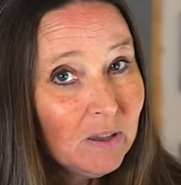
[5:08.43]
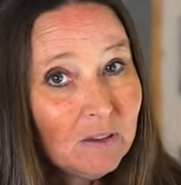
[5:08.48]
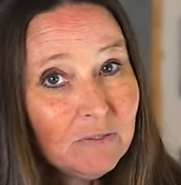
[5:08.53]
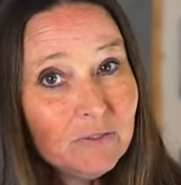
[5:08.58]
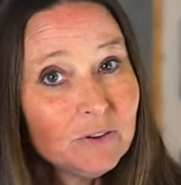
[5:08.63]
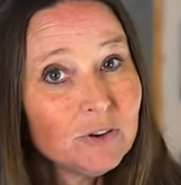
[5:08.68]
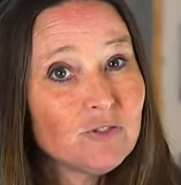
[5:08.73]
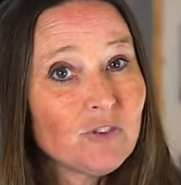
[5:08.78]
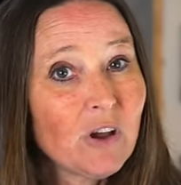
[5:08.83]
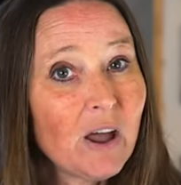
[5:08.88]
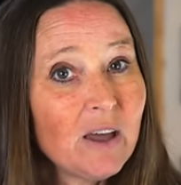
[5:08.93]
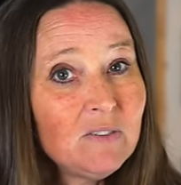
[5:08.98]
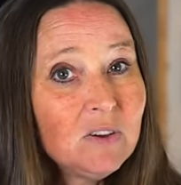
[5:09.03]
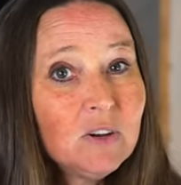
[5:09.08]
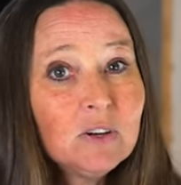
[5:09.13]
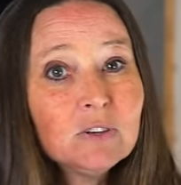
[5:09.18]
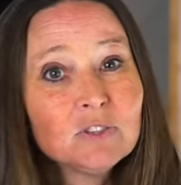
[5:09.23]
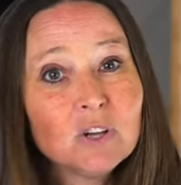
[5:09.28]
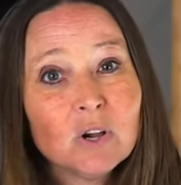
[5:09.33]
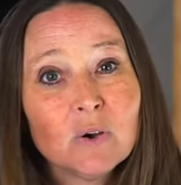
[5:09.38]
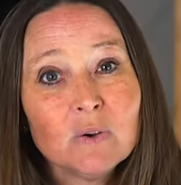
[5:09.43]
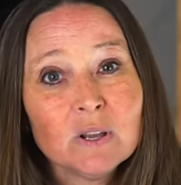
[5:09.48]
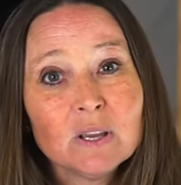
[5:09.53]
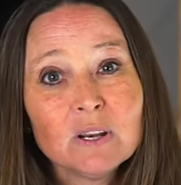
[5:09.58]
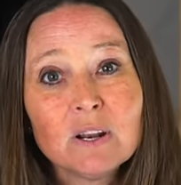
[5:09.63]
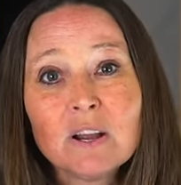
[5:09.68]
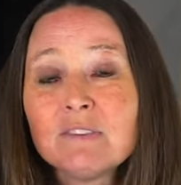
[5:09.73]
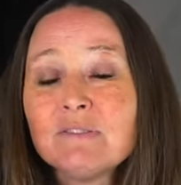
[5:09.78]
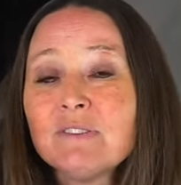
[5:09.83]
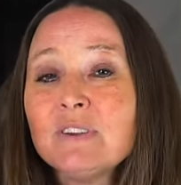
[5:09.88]
if you're driving or towing
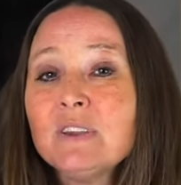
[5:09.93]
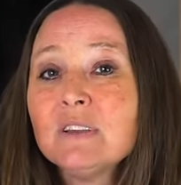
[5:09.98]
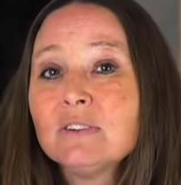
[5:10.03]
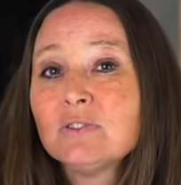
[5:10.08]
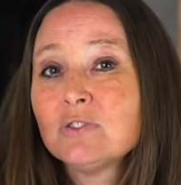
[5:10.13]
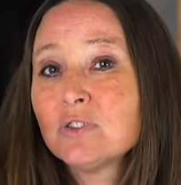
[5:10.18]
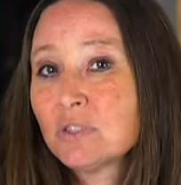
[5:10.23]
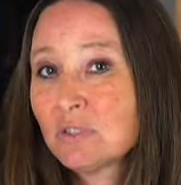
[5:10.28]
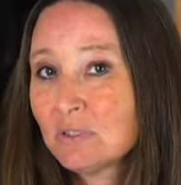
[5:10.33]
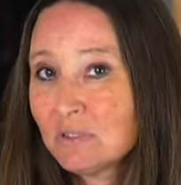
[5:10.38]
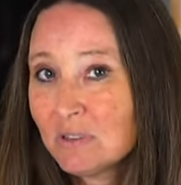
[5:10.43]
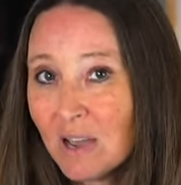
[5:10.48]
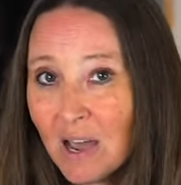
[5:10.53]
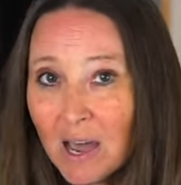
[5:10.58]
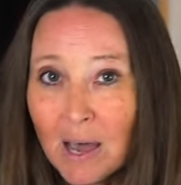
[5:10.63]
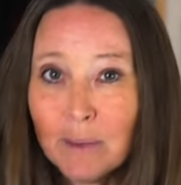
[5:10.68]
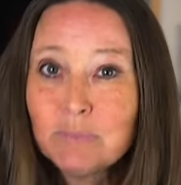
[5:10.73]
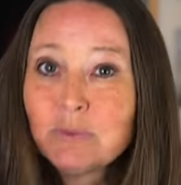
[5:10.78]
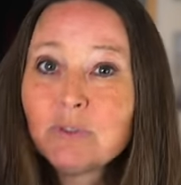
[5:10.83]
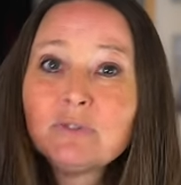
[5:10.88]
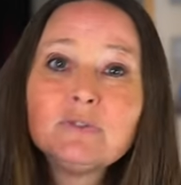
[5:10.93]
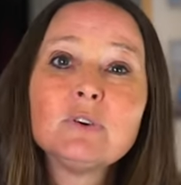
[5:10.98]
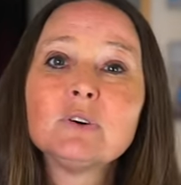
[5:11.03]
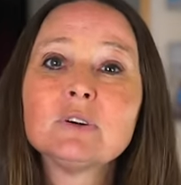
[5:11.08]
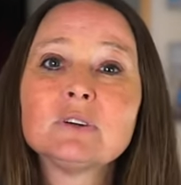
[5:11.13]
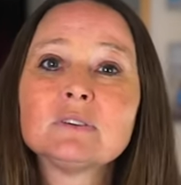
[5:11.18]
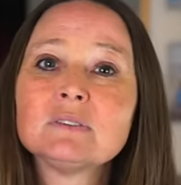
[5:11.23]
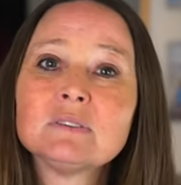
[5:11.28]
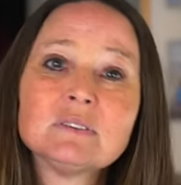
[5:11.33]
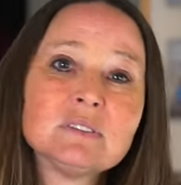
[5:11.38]
an RV and just opt
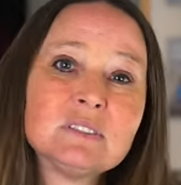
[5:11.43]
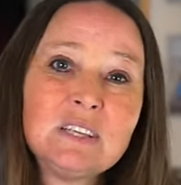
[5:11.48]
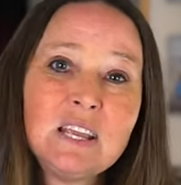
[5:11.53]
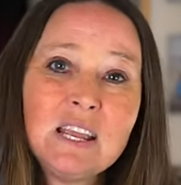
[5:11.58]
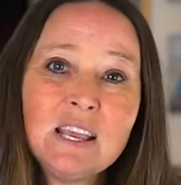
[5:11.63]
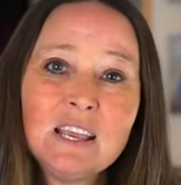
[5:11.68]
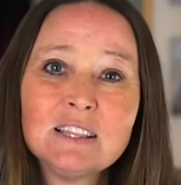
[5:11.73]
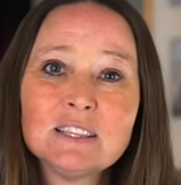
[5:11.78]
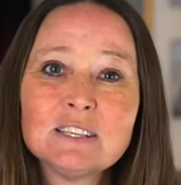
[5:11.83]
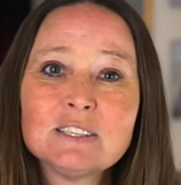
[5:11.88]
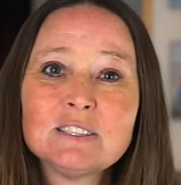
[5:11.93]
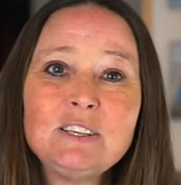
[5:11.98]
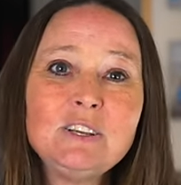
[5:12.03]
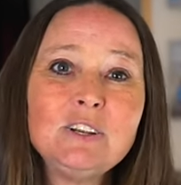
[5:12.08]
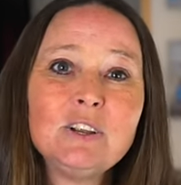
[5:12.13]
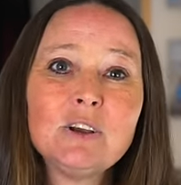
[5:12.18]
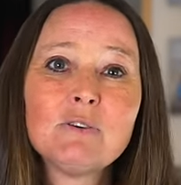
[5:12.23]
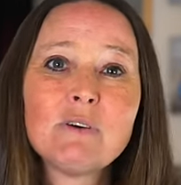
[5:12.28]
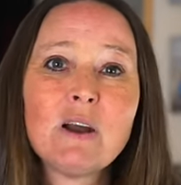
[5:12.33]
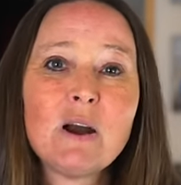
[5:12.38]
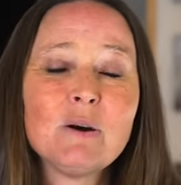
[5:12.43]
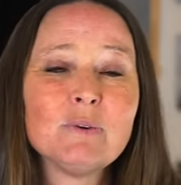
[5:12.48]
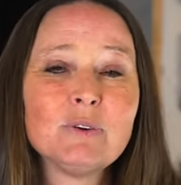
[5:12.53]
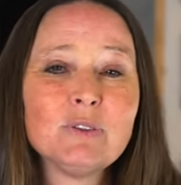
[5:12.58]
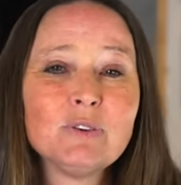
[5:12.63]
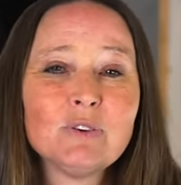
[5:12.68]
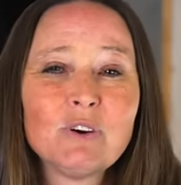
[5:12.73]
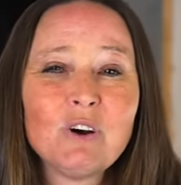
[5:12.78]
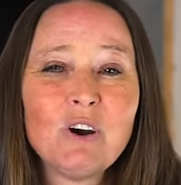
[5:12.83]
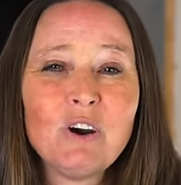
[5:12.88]
for taking the scenic route
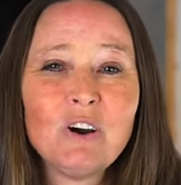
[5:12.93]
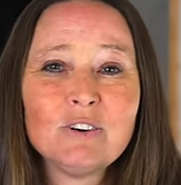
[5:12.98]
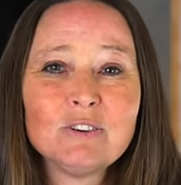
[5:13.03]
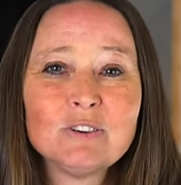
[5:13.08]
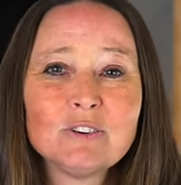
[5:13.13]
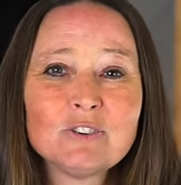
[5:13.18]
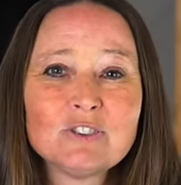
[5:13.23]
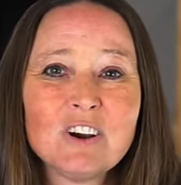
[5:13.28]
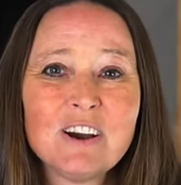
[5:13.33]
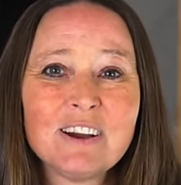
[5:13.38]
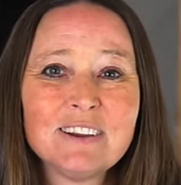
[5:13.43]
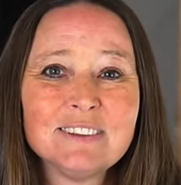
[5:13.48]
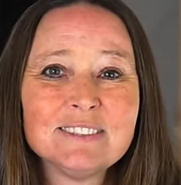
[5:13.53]
with your car or truck